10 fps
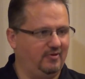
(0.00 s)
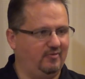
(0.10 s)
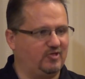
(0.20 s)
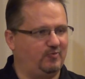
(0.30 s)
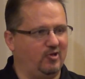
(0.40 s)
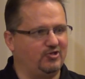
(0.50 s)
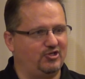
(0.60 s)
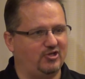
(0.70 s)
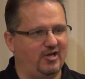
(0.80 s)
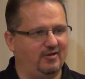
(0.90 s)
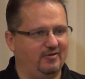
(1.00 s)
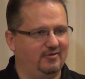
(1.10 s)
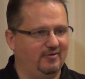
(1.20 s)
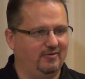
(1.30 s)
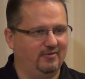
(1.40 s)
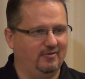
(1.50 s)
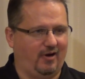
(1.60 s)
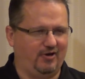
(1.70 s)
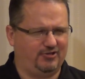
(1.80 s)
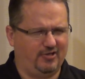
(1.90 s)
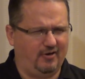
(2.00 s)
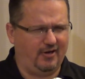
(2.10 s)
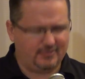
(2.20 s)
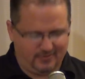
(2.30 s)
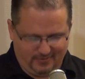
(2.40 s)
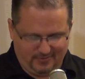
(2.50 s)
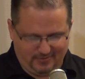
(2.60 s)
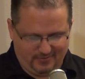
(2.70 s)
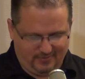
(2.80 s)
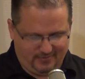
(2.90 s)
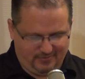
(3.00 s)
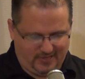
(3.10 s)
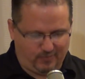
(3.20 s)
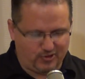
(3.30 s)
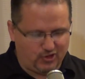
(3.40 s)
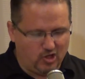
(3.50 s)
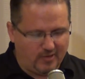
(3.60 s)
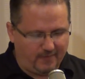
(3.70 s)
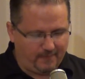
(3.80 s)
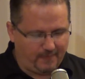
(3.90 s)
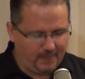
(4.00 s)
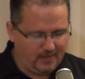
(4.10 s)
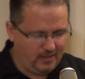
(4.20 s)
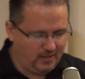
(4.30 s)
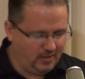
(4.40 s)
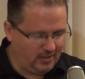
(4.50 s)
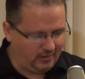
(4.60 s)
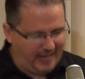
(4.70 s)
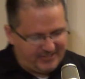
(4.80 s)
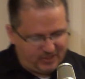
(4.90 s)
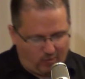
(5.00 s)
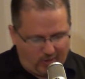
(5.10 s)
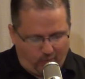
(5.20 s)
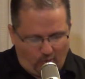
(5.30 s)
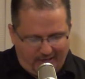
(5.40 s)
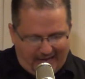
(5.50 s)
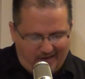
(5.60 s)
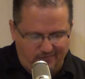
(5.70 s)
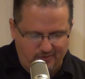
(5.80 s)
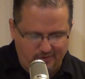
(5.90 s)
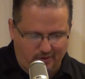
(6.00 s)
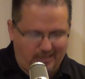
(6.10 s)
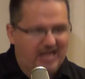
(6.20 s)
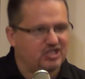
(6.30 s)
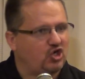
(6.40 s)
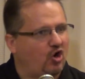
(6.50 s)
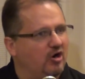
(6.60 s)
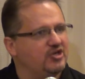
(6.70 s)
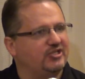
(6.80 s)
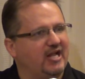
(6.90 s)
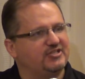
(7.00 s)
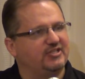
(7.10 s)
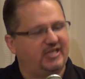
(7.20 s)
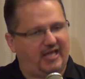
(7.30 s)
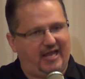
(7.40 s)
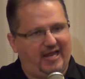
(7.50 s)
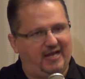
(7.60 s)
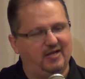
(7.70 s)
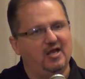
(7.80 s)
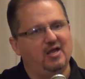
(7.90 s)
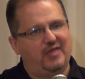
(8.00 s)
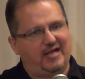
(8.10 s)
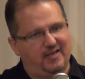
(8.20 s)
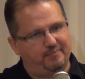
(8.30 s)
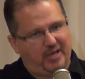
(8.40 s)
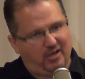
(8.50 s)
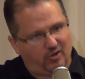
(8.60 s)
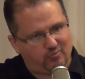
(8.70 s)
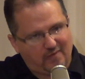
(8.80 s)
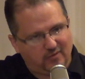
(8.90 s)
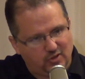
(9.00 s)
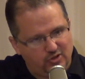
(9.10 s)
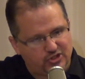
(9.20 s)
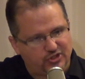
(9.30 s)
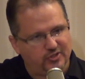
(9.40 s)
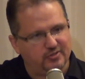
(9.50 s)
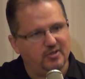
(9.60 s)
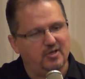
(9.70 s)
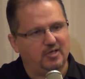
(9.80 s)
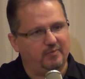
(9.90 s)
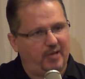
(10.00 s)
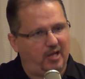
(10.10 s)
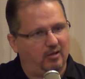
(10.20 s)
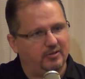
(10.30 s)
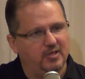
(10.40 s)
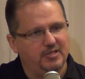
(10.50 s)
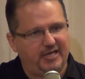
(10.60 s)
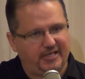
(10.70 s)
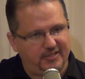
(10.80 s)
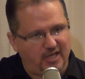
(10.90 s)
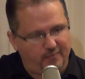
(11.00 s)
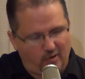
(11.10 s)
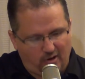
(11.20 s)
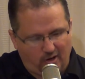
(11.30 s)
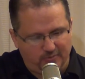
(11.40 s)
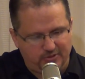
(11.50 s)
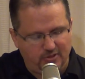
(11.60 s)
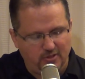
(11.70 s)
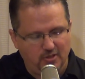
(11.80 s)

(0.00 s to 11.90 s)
What's Pelosi say? Are you serious? They presume it. And the last thing I want to point out, the last charge against the king that compelled revolution, compelled taking up arms,